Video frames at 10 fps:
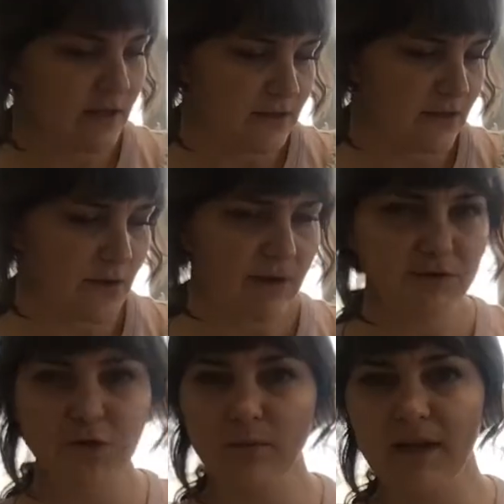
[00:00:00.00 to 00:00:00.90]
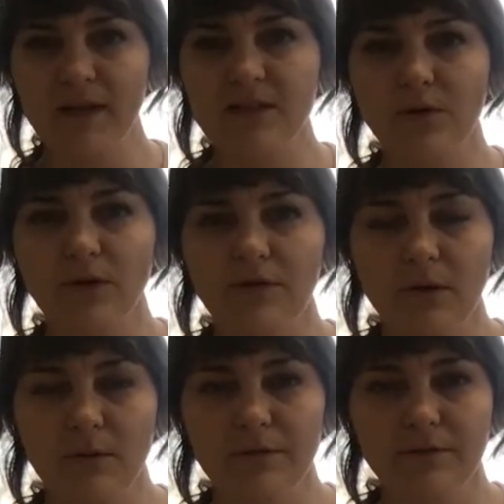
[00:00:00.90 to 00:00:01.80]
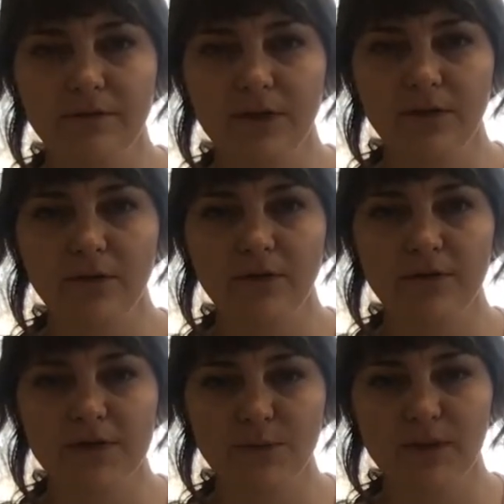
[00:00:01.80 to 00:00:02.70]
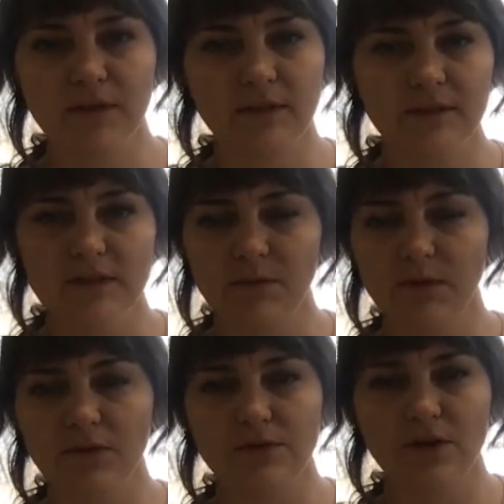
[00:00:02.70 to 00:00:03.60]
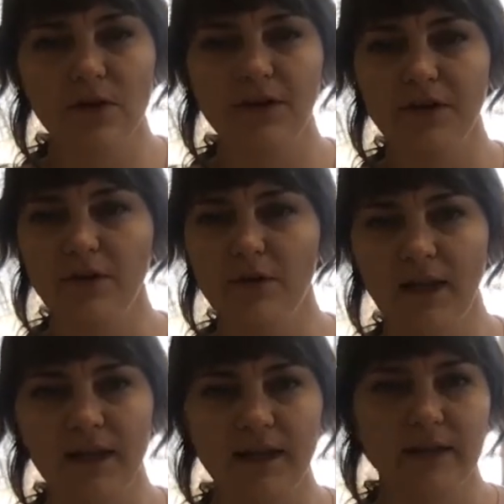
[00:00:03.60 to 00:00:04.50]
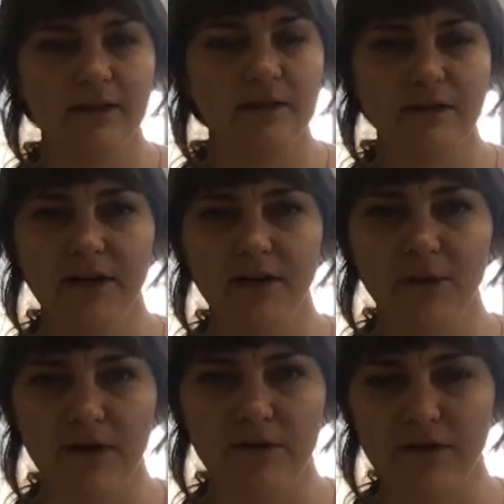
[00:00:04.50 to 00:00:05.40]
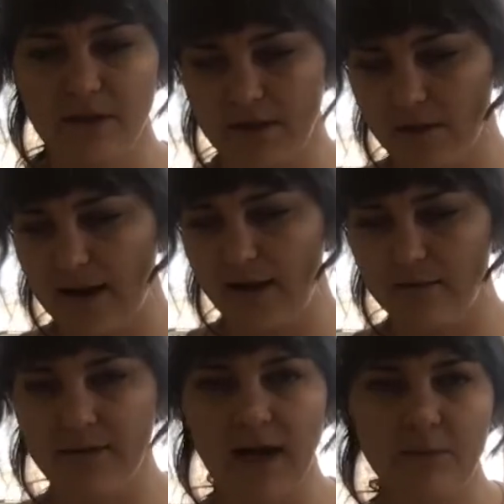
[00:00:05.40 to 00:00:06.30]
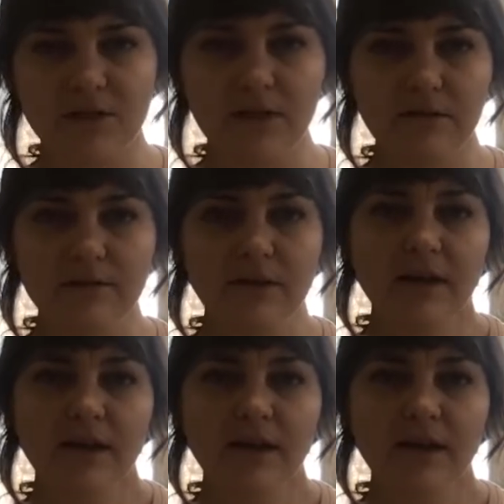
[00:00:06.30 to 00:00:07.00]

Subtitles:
So you have 2 blanks to work from if, the first one, something goes wrong or you don't like it or, whatever, then you have the option of